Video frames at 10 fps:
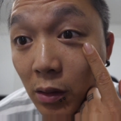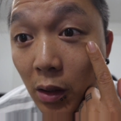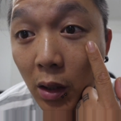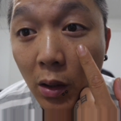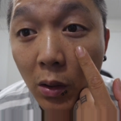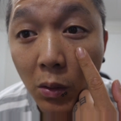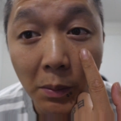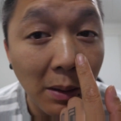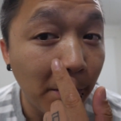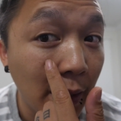Yo,
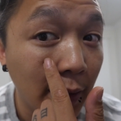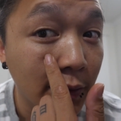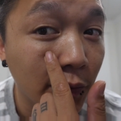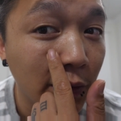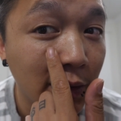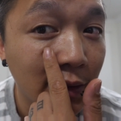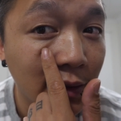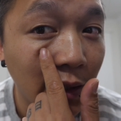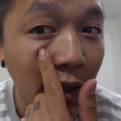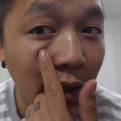my bags are
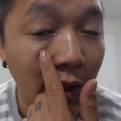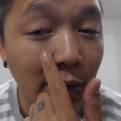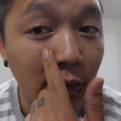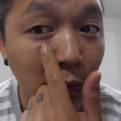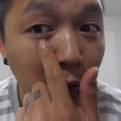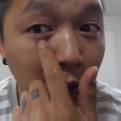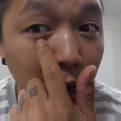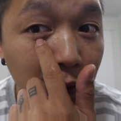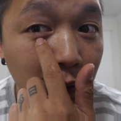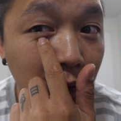insane. Look at
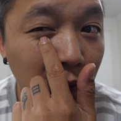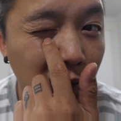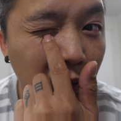this.